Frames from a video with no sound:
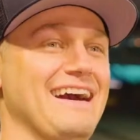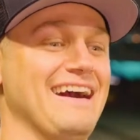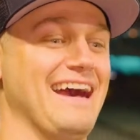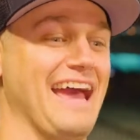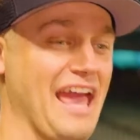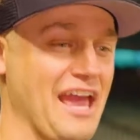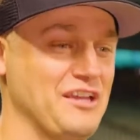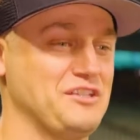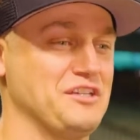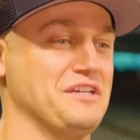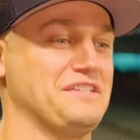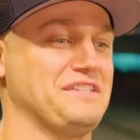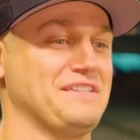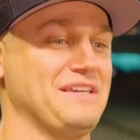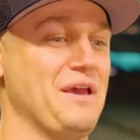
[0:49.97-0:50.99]
uh,
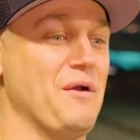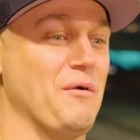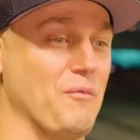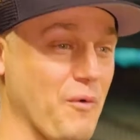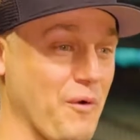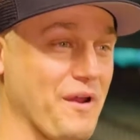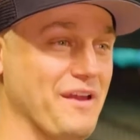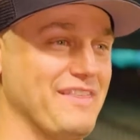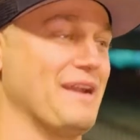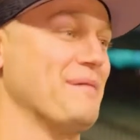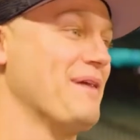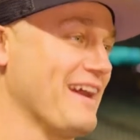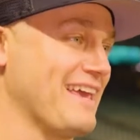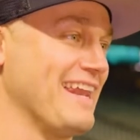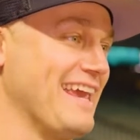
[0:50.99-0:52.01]
anxious, worried that I'm
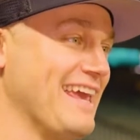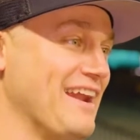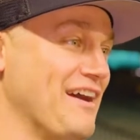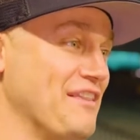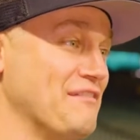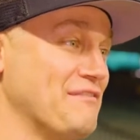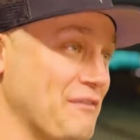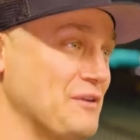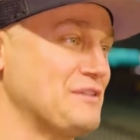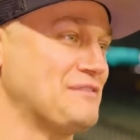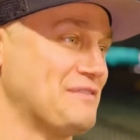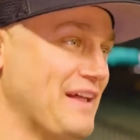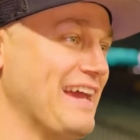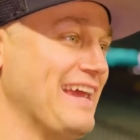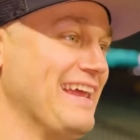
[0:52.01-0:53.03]
not going to get on the first
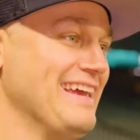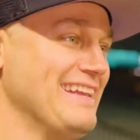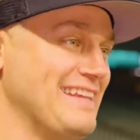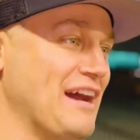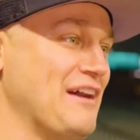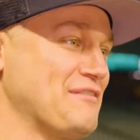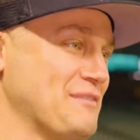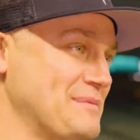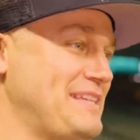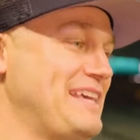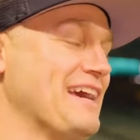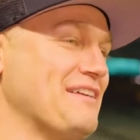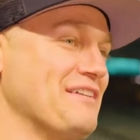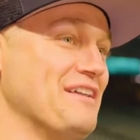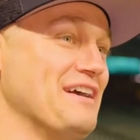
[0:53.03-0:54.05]
flight down from
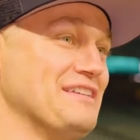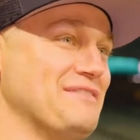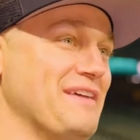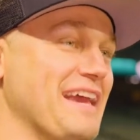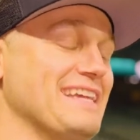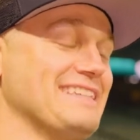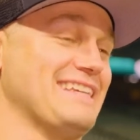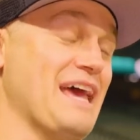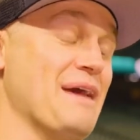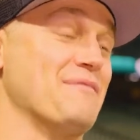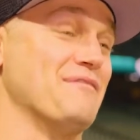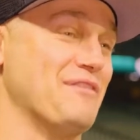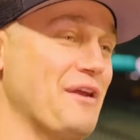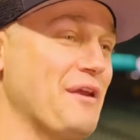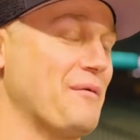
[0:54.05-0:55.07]
Seattle to Las Vegas and have
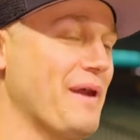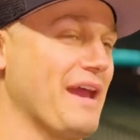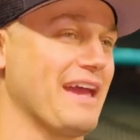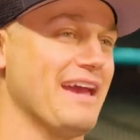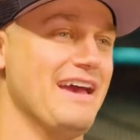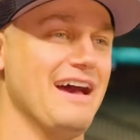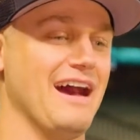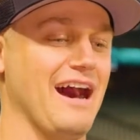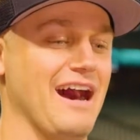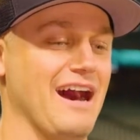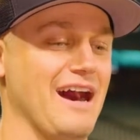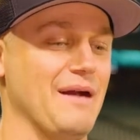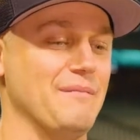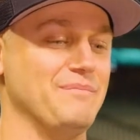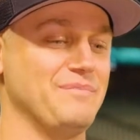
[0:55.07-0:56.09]
it very quick.
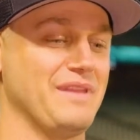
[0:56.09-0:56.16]
Uh,